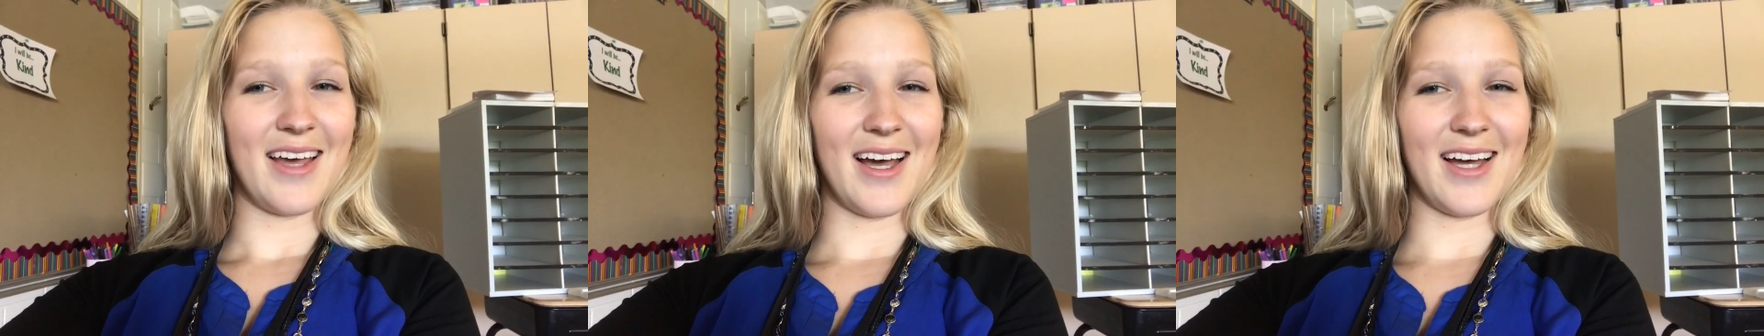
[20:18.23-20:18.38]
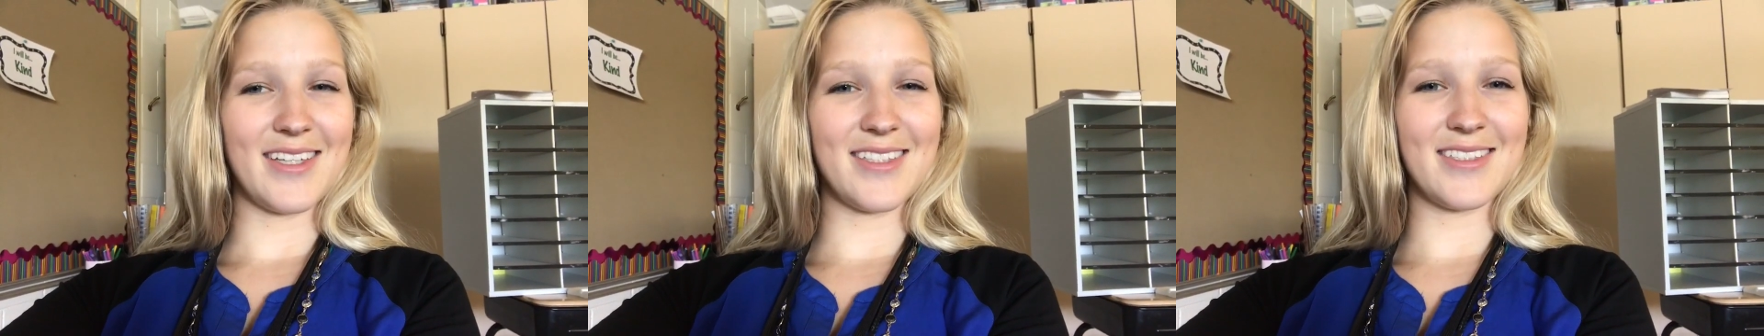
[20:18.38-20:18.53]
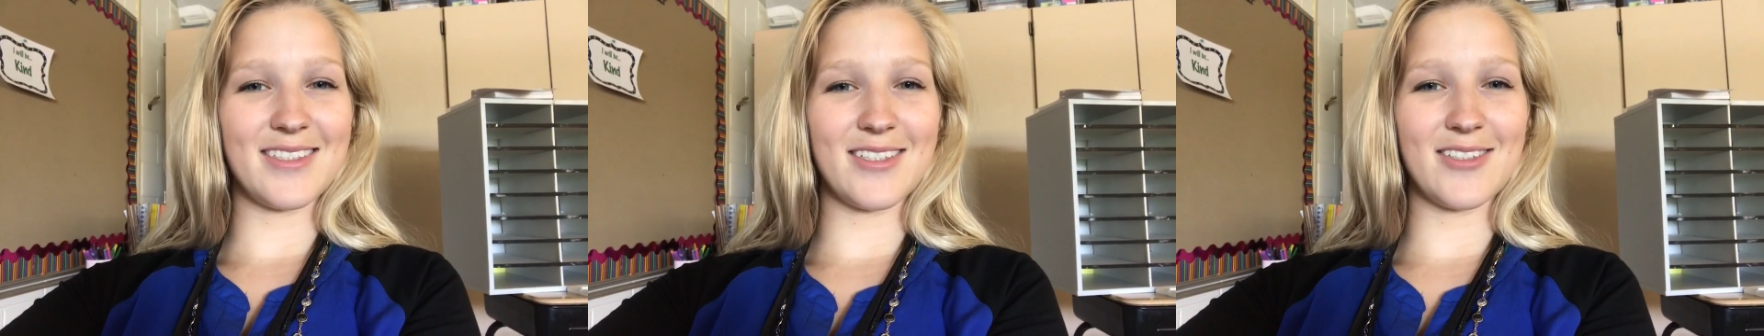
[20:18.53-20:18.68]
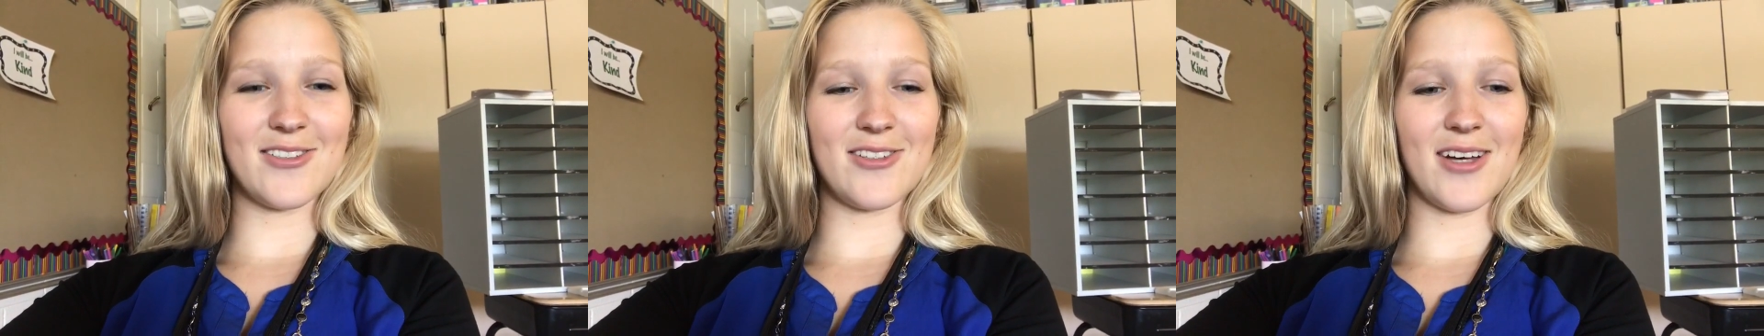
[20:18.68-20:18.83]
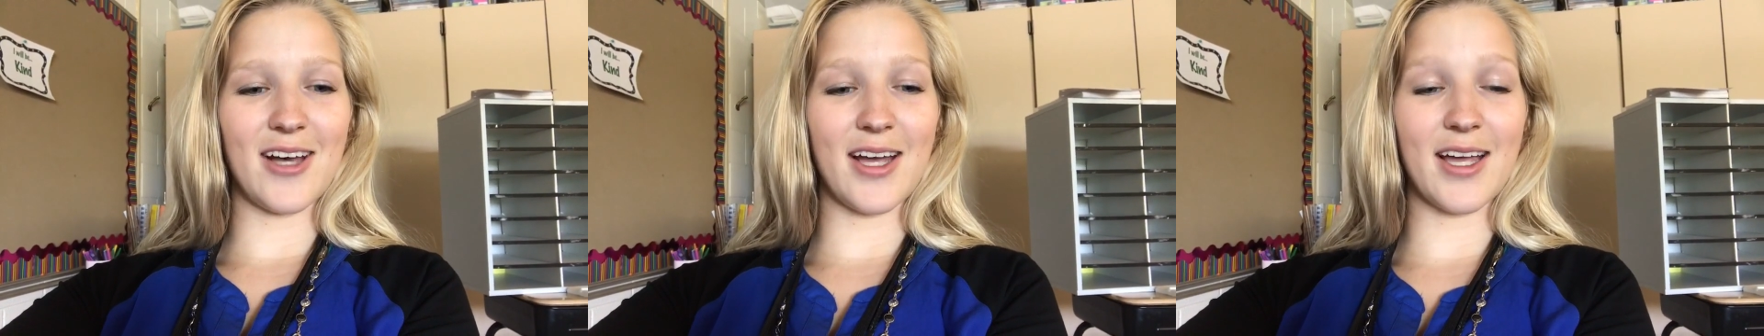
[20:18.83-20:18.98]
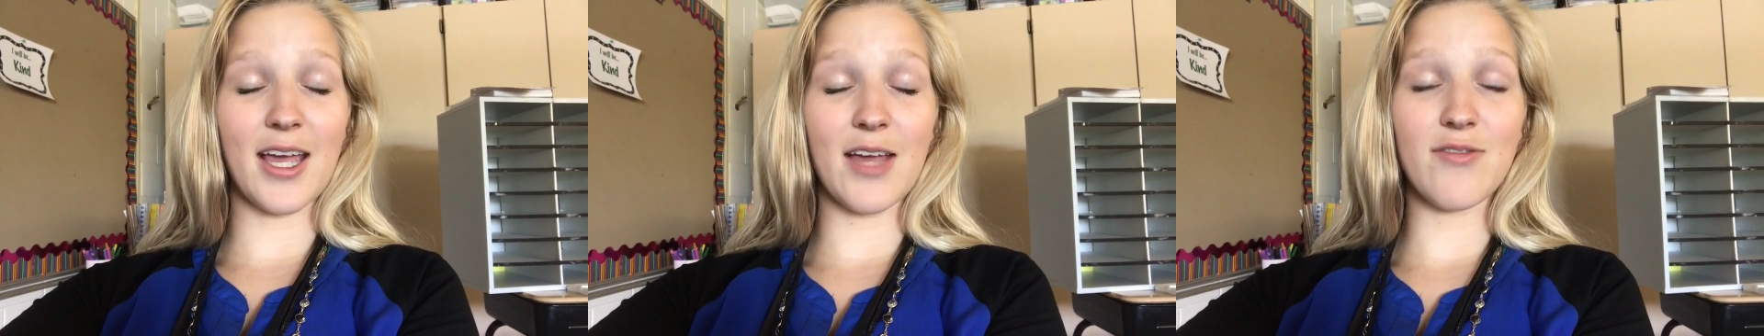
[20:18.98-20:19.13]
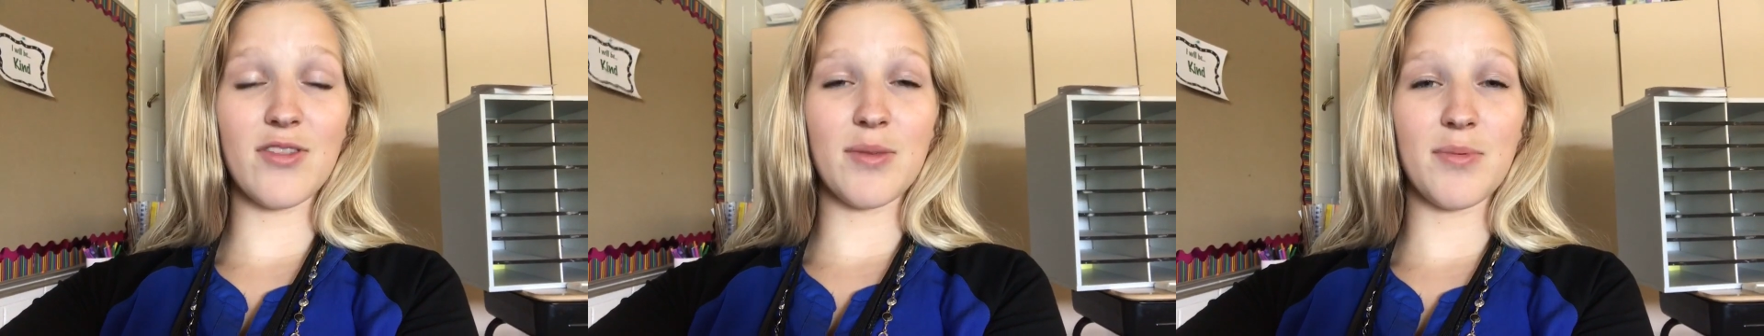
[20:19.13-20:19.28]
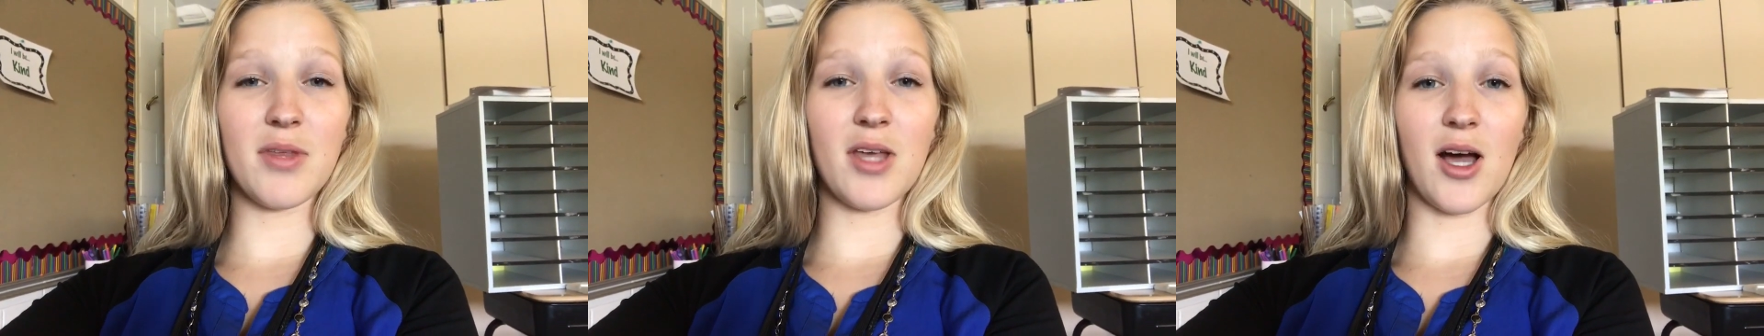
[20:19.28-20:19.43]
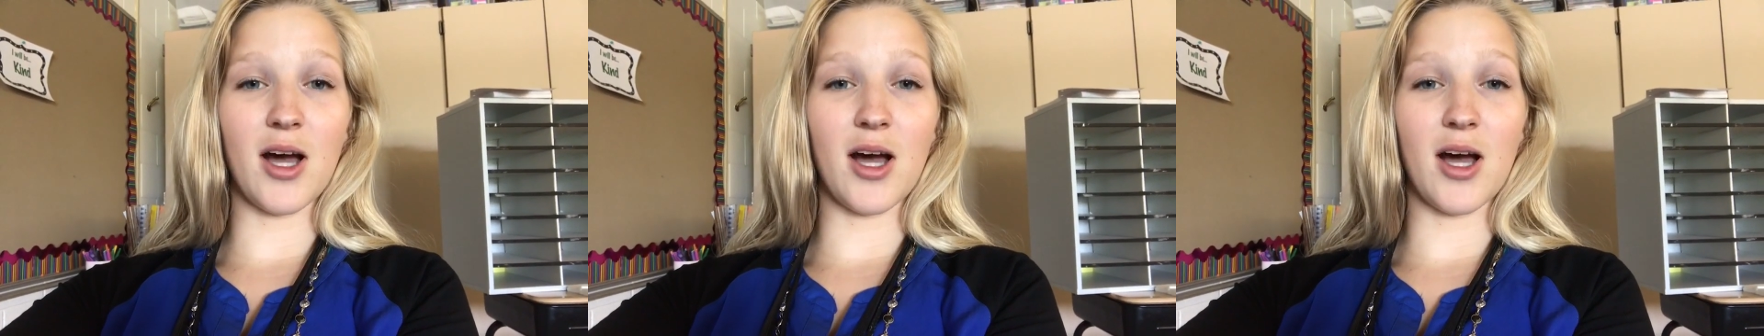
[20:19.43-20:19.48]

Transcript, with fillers: I still, I gave them the